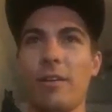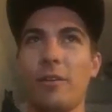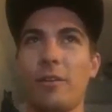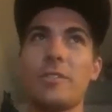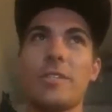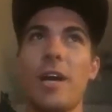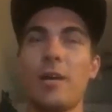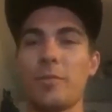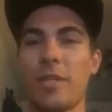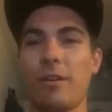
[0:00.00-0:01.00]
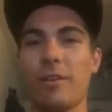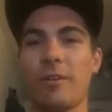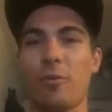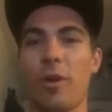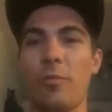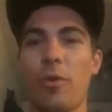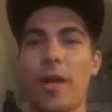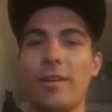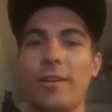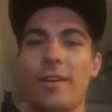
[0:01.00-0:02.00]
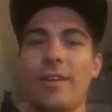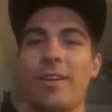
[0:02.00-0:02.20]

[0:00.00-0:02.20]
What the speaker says: There's times out here where I'm riding